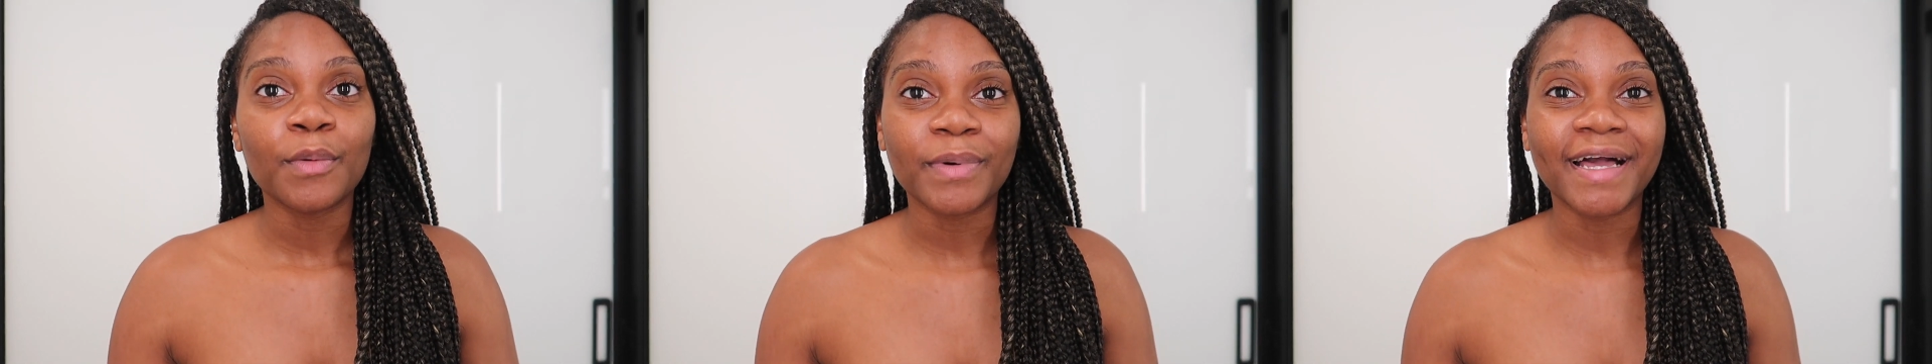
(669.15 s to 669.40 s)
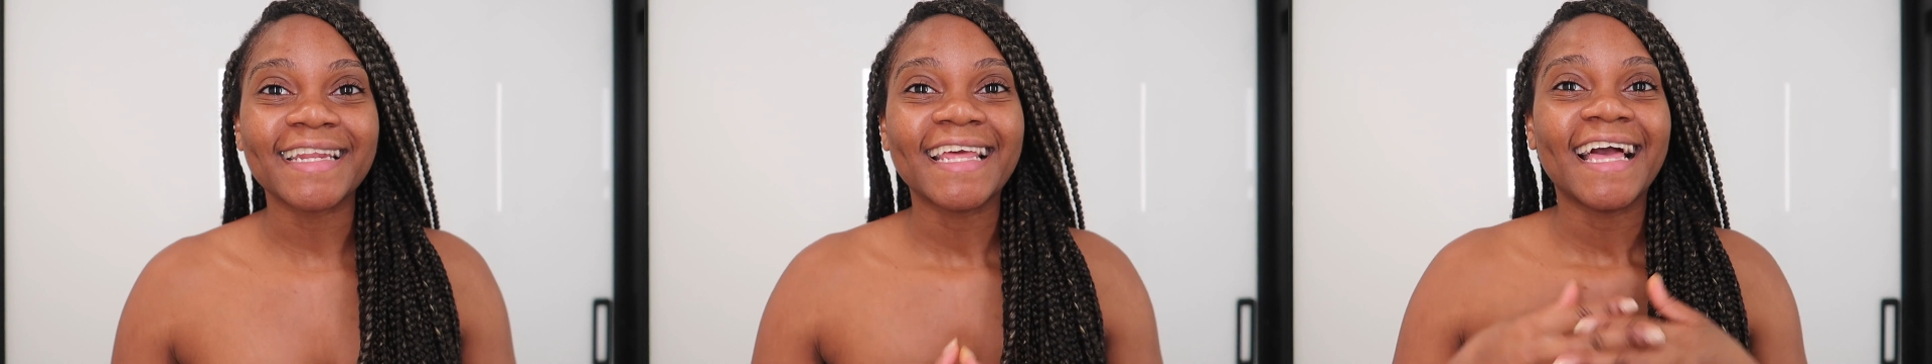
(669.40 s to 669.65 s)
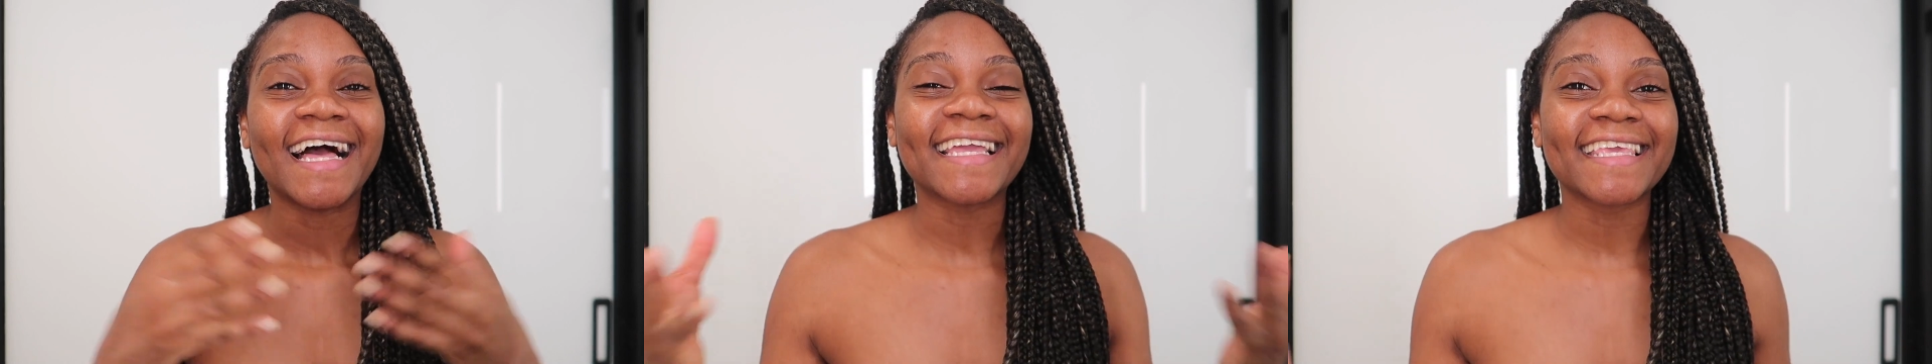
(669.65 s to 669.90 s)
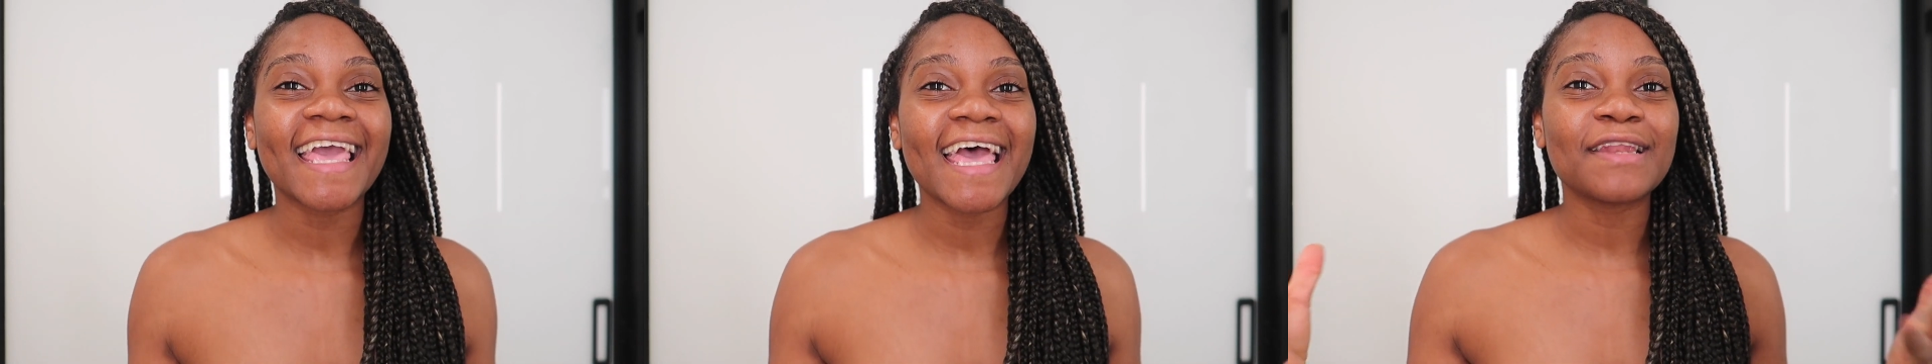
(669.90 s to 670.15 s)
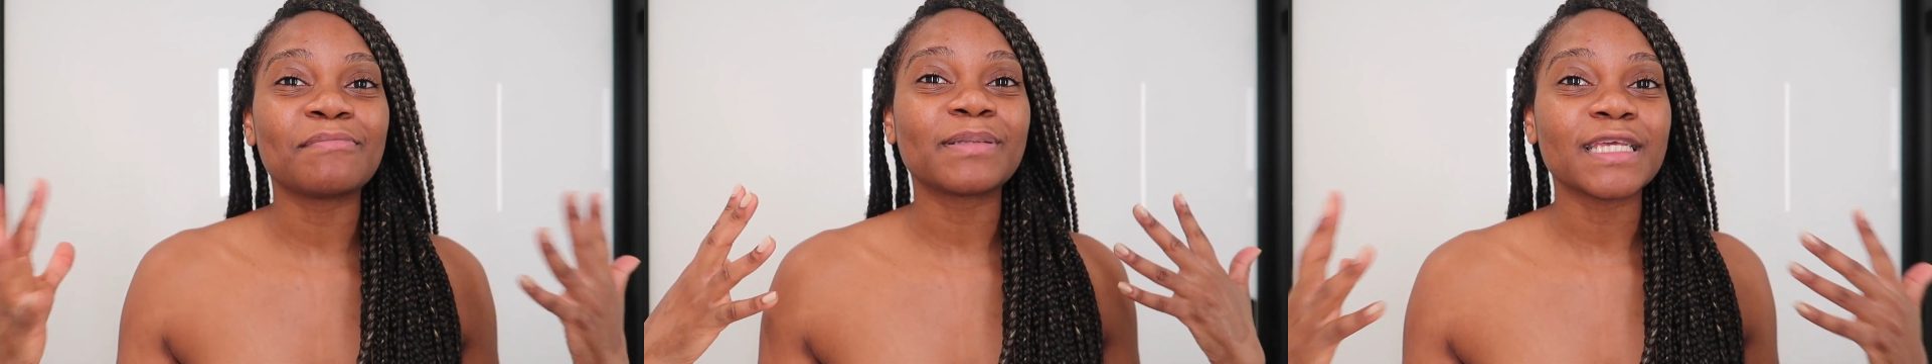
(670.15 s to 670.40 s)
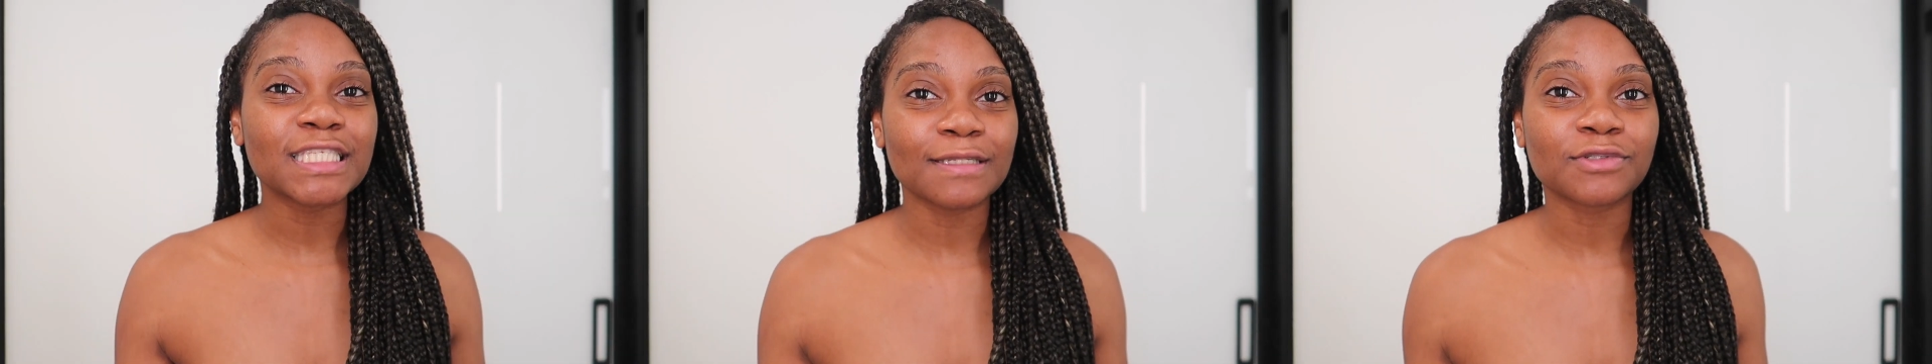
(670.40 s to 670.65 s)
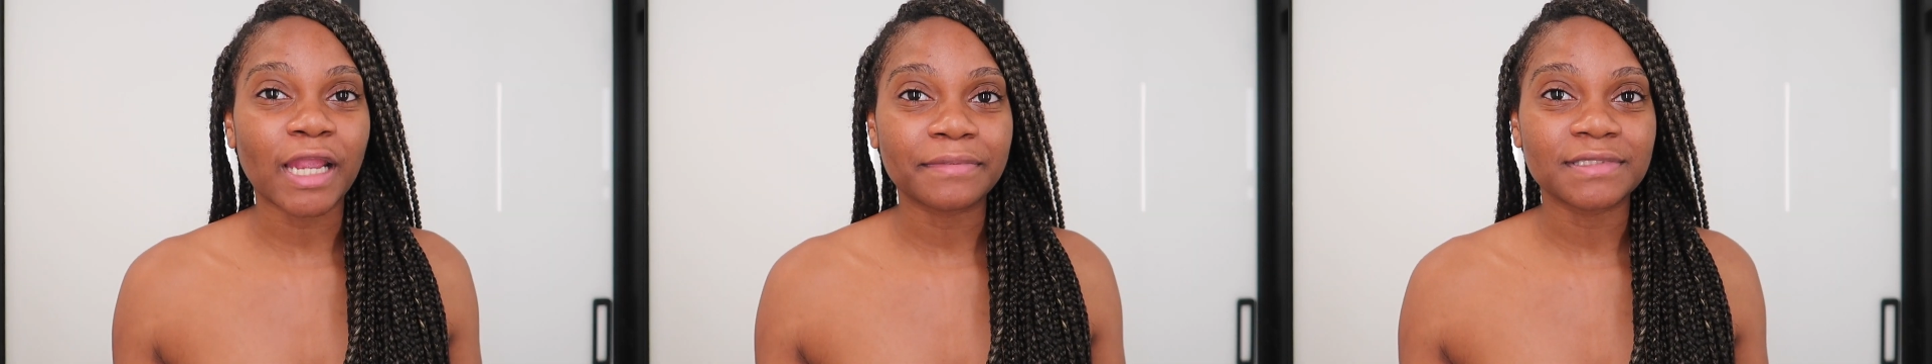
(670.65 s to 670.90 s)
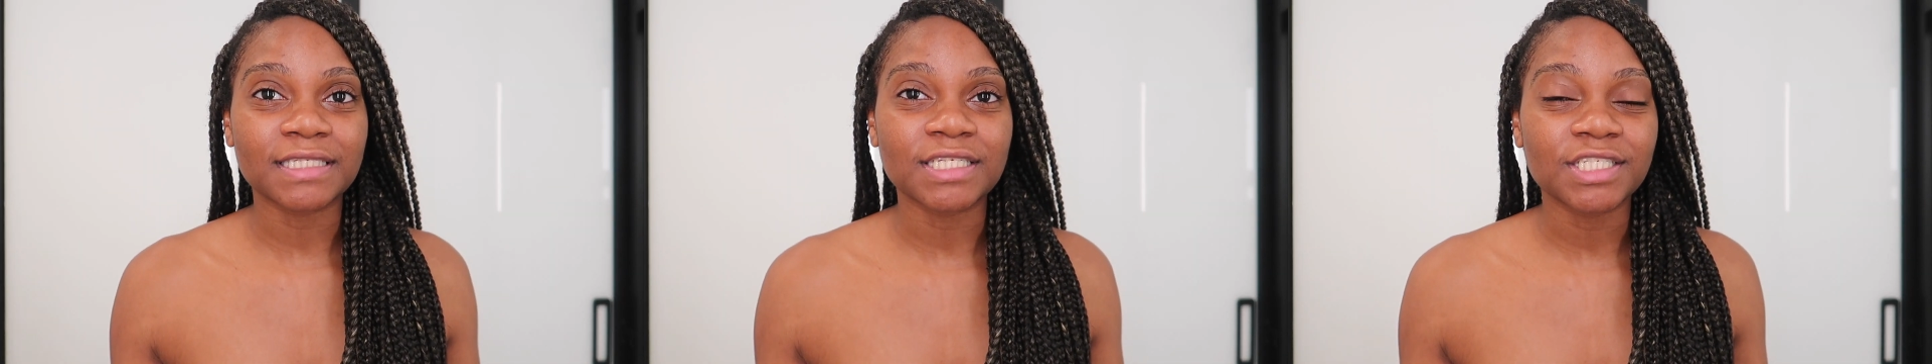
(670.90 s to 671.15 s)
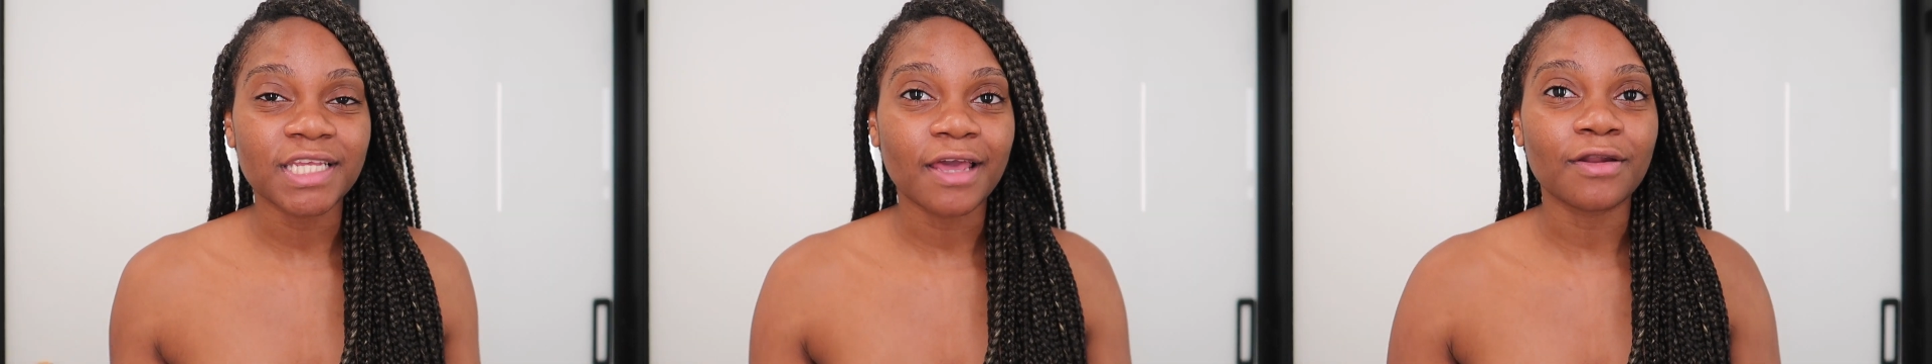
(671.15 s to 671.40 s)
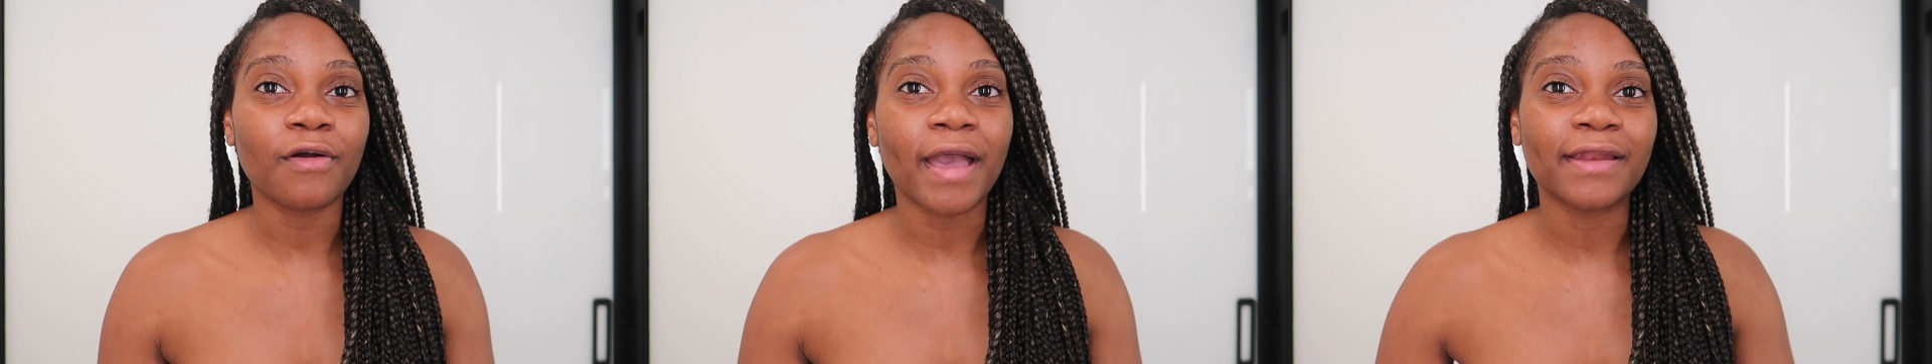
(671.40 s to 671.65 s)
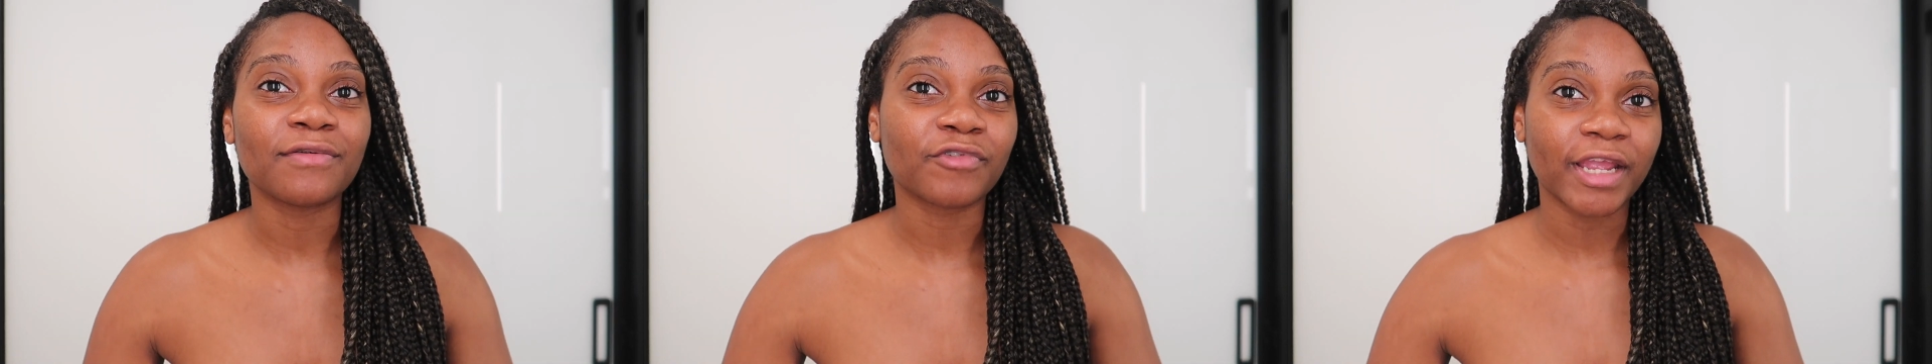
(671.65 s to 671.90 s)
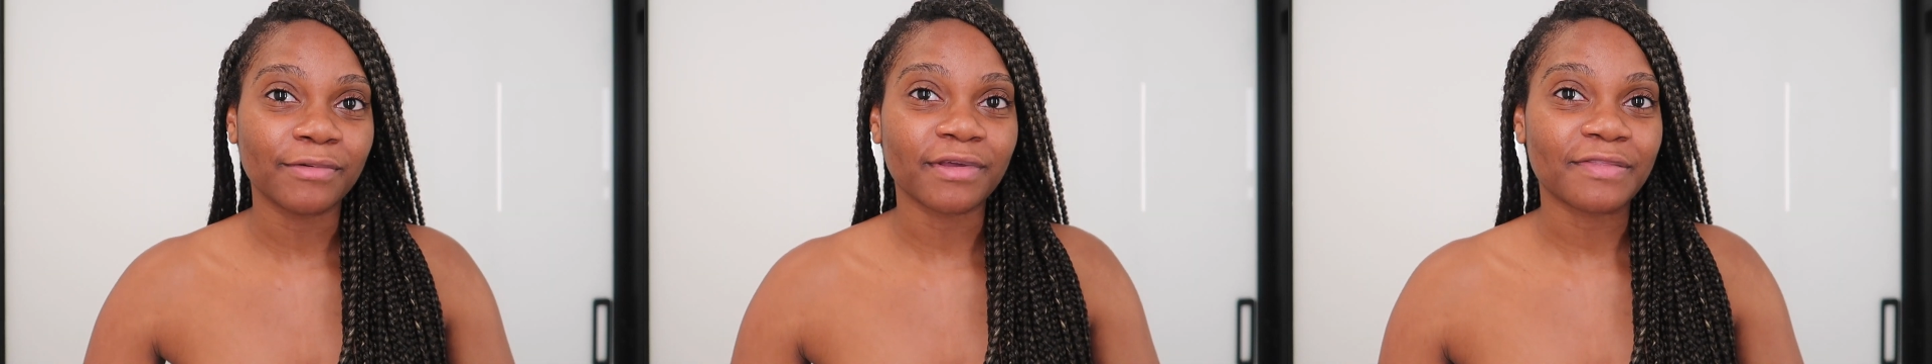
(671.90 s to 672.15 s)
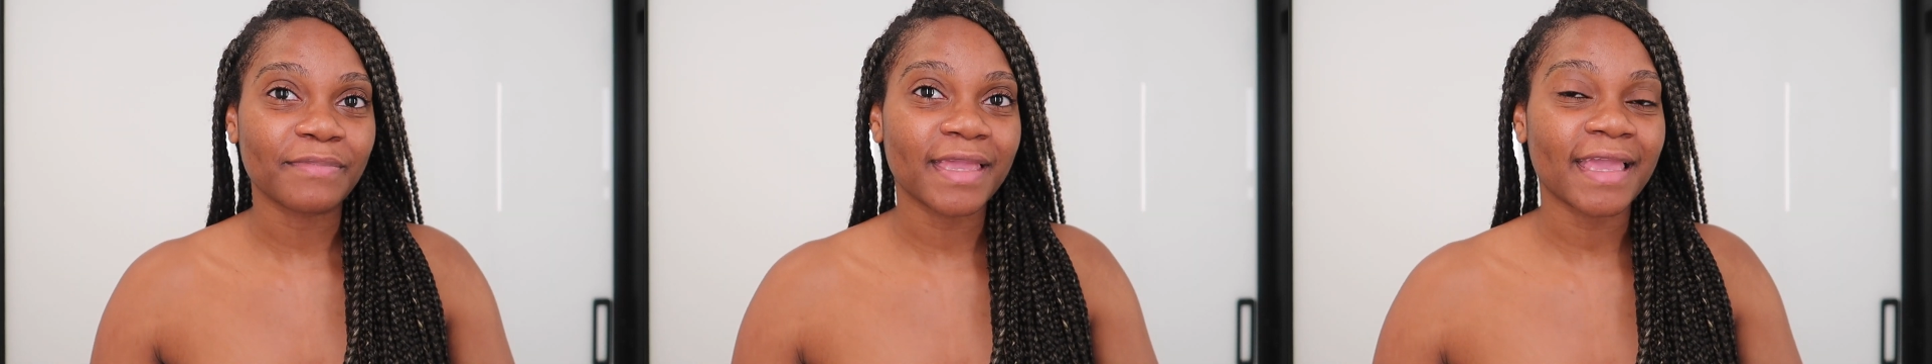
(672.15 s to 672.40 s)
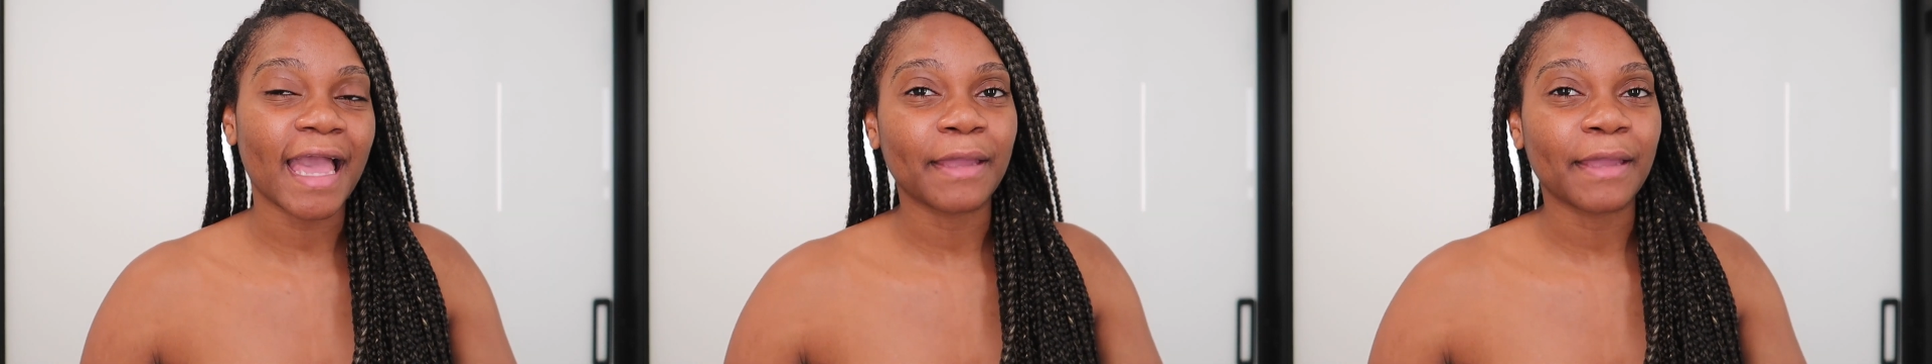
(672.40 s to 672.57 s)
But again, please subscribe to this channel and reign with me.